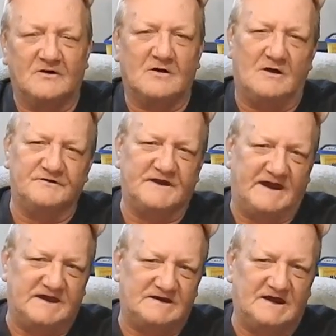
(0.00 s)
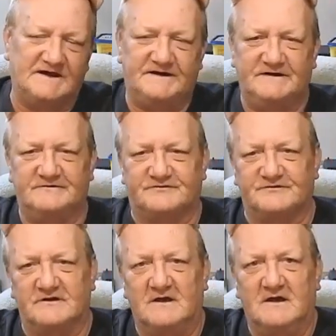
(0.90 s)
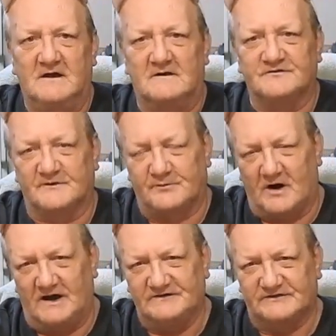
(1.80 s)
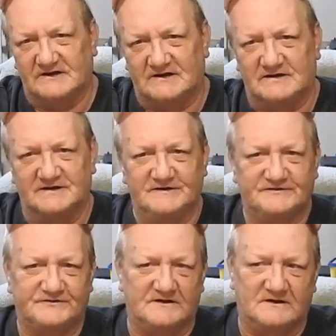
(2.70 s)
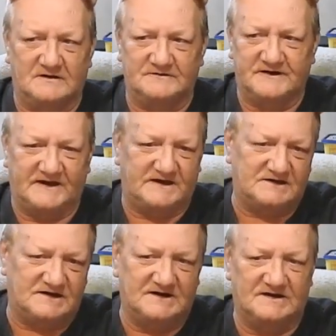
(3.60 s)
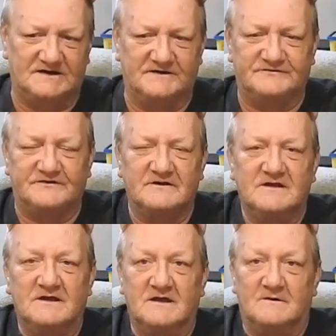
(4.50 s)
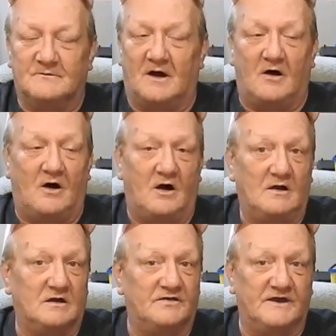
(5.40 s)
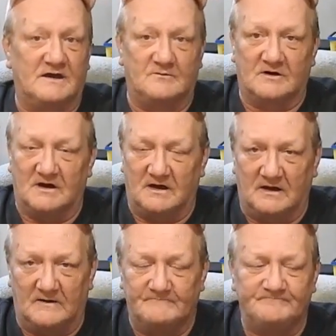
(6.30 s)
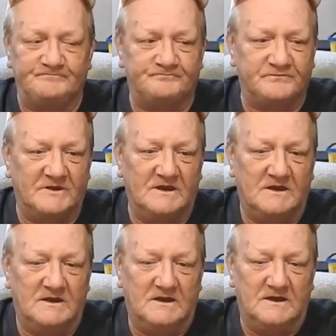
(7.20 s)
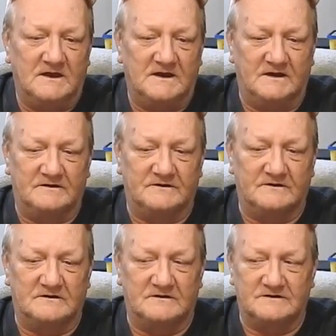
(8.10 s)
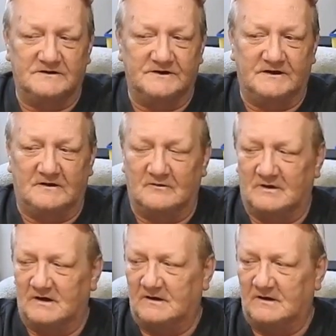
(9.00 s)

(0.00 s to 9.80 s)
They're called naked ladies, surprise lilies, uh, naked lilies. But all of them are up. And, you know,